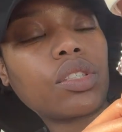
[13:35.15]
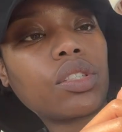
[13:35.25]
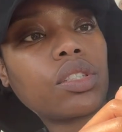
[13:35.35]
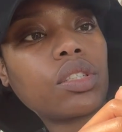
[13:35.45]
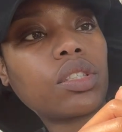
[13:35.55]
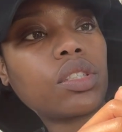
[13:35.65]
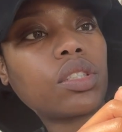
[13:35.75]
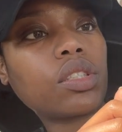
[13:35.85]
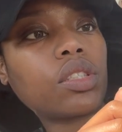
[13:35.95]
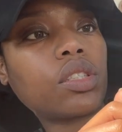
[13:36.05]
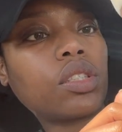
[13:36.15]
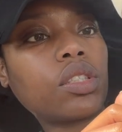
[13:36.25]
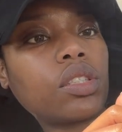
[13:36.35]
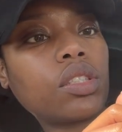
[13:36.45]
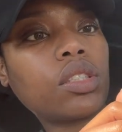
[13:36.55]

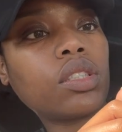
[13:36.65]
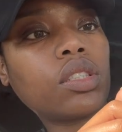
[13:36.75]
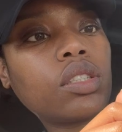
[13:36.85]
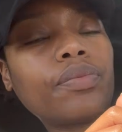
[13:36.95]
(no one is talking)